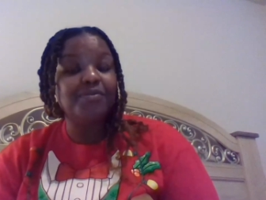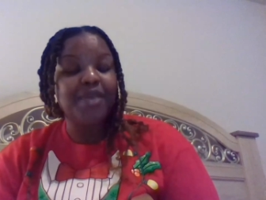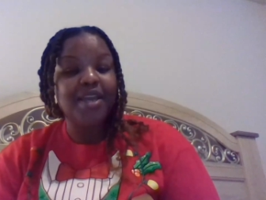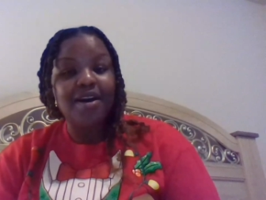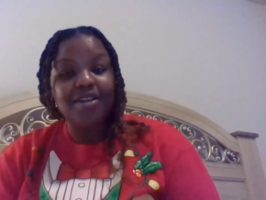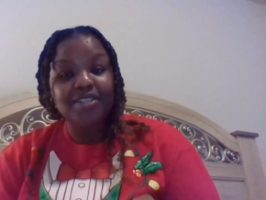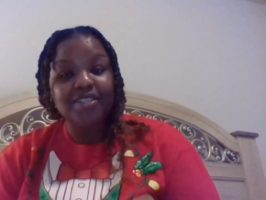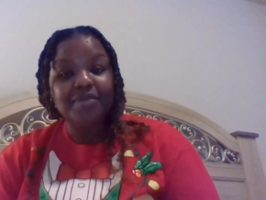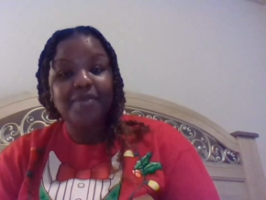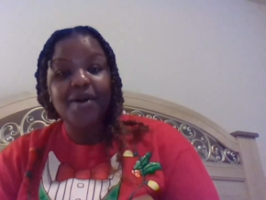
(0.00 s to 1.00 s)
be
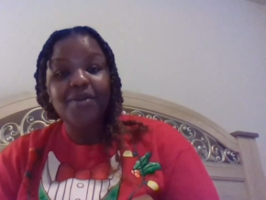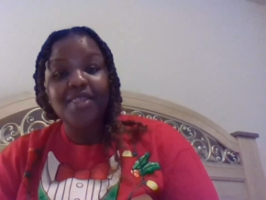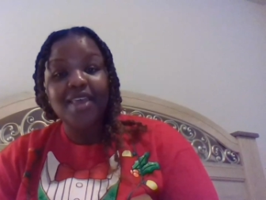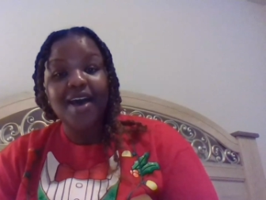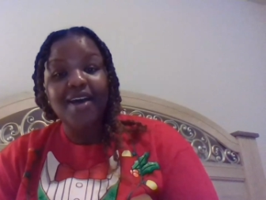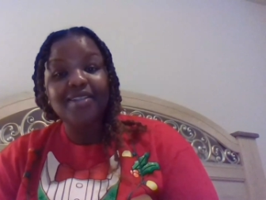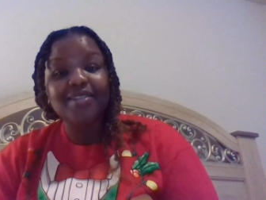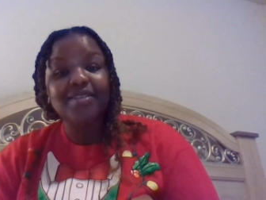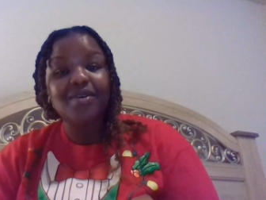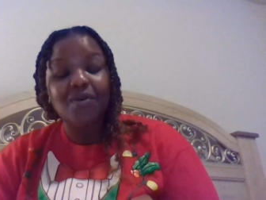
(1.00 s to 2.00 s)
cautious about that
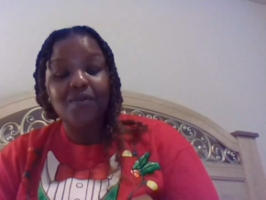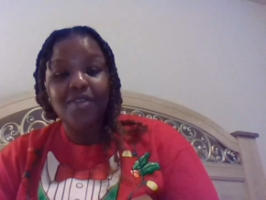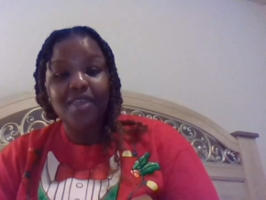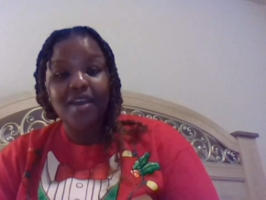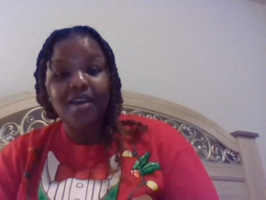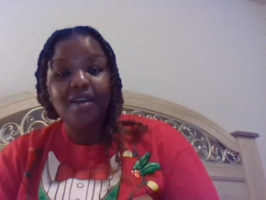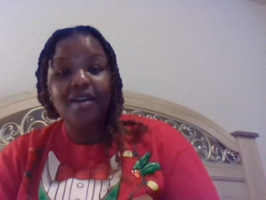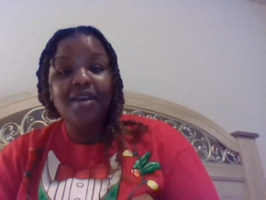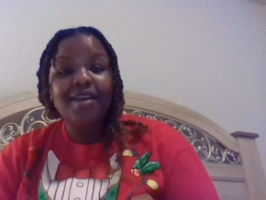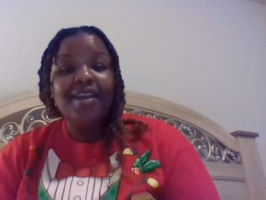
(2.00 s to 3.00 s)
over there.
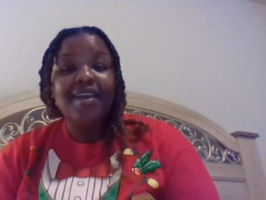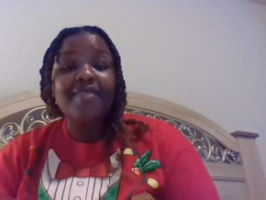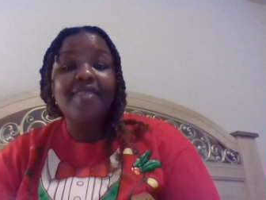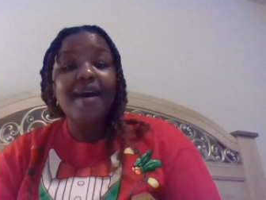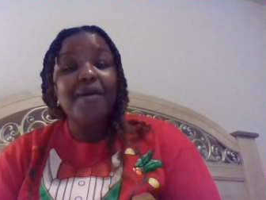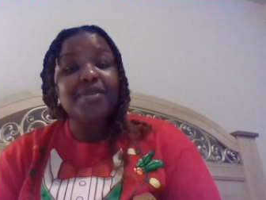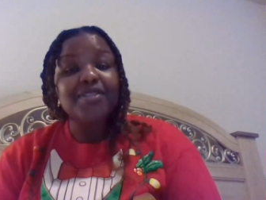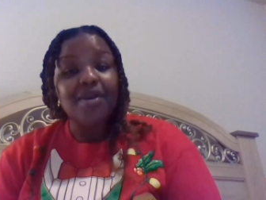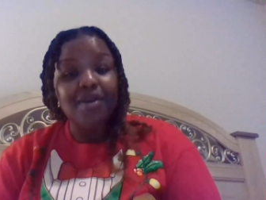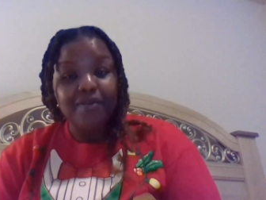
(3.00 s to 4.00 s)
And that
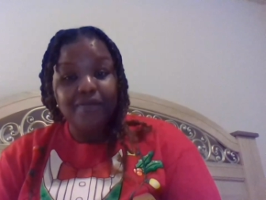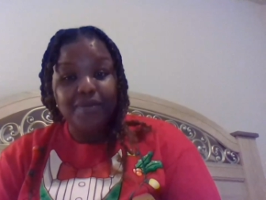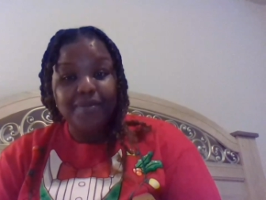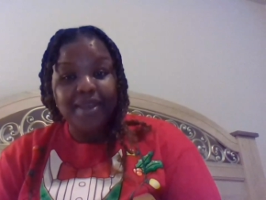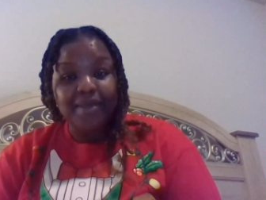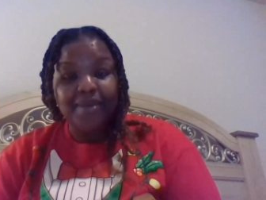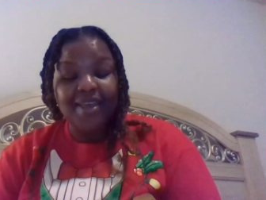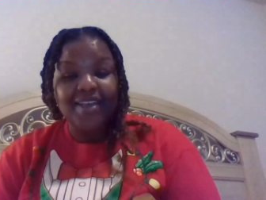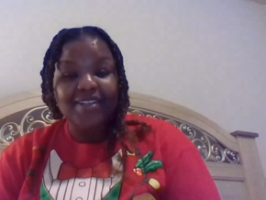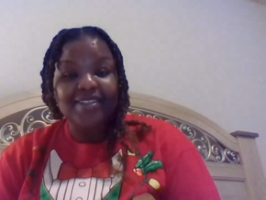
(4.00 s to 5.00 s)
was hard for me
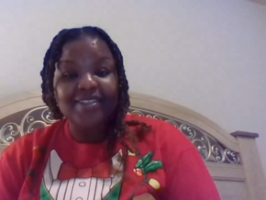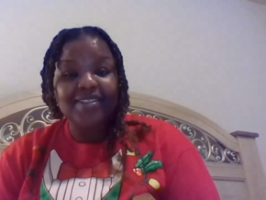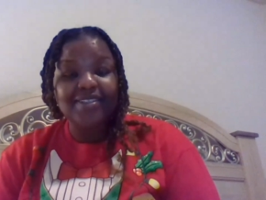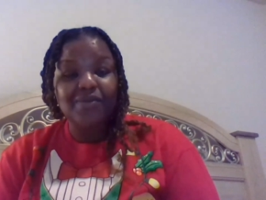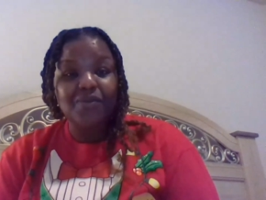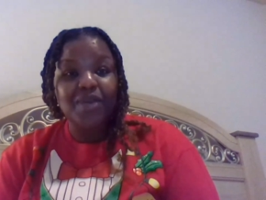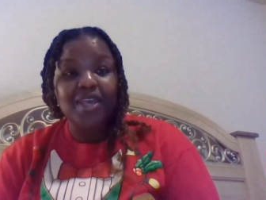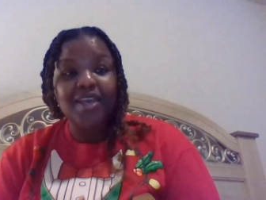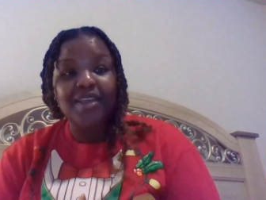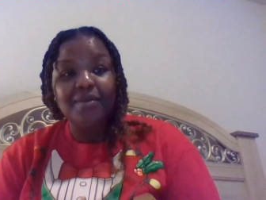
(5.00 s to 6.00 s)
because we
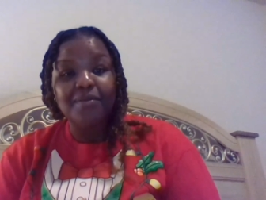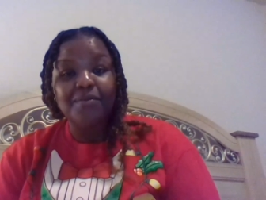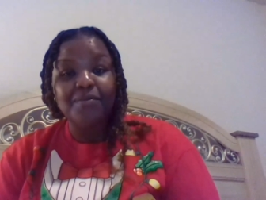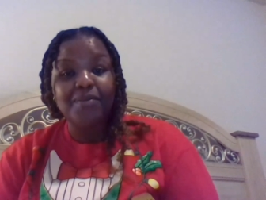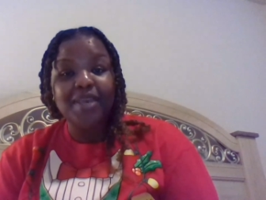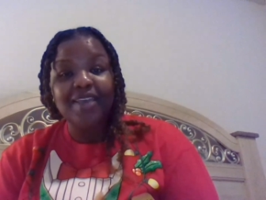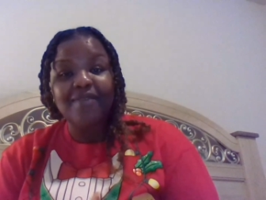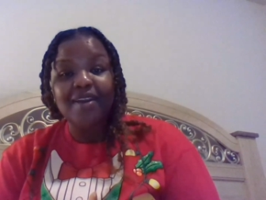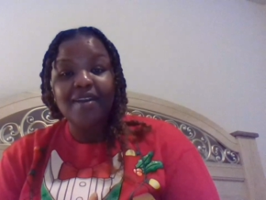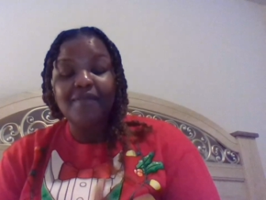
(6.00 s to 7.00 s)
couldn't be
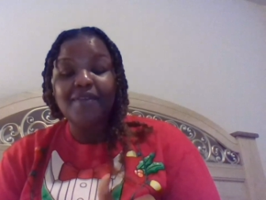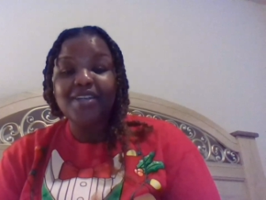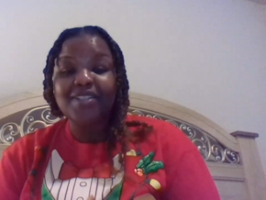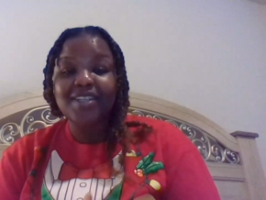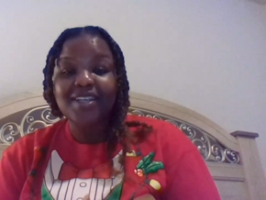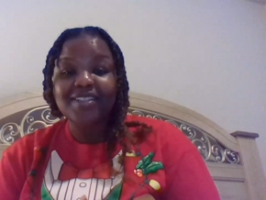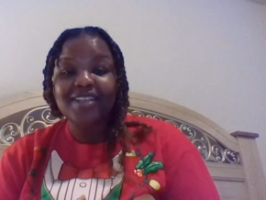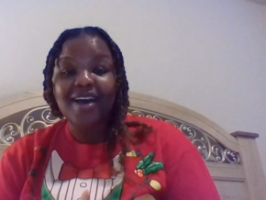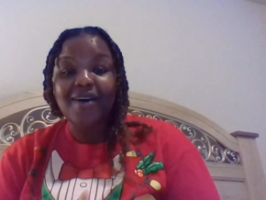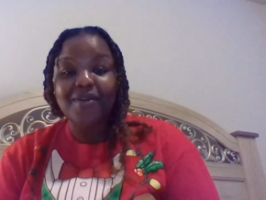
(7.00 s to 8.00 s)
very affectionate
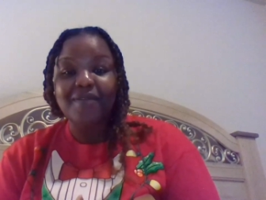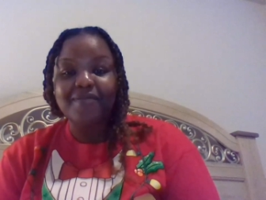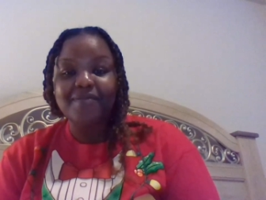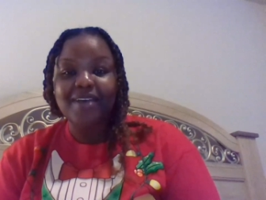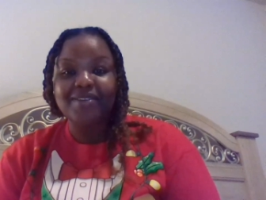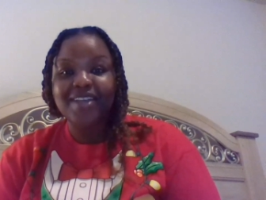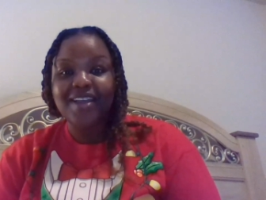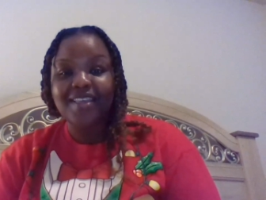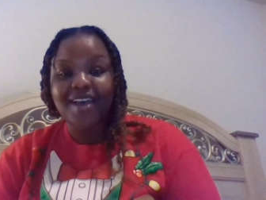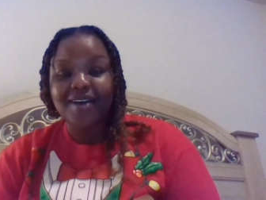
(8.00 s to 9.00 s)
out of
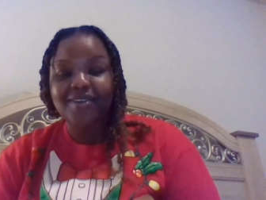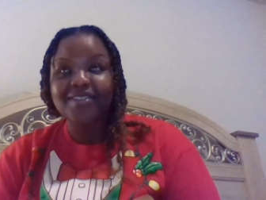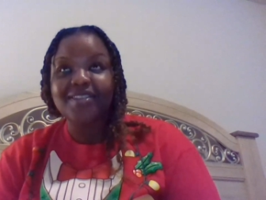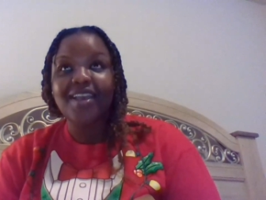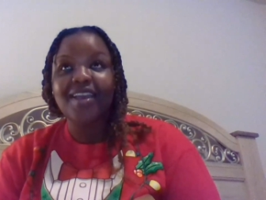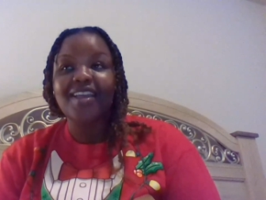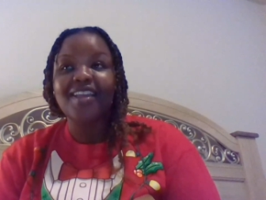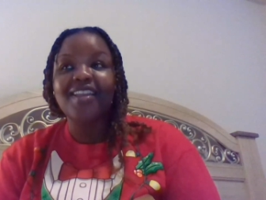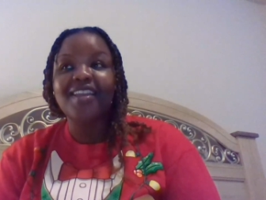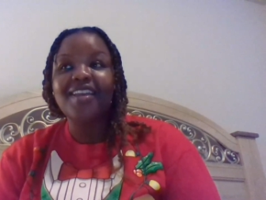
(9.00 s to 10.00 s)
outside of the house
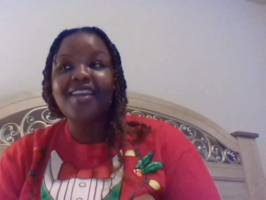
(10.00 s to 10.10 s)
and